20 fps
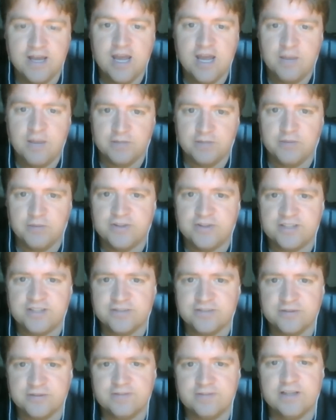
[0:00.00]
but it wasn't
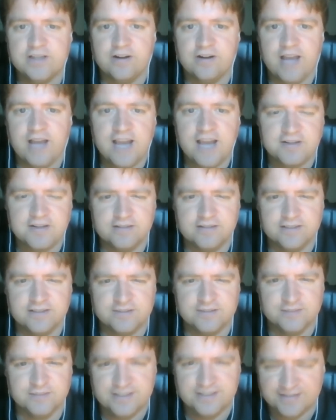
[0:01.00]
sort of
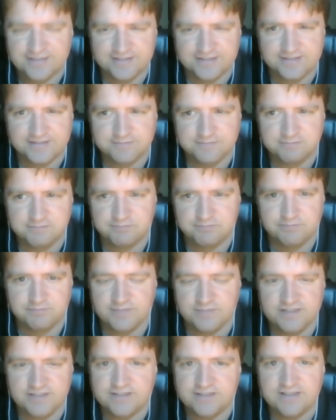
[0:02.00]
internationalism. This
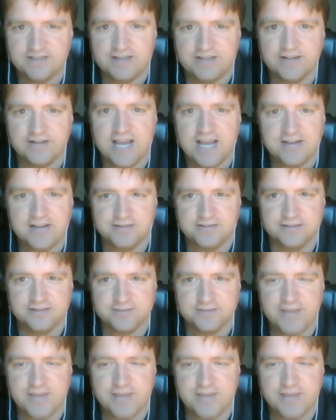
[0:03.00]
isn't internationalism.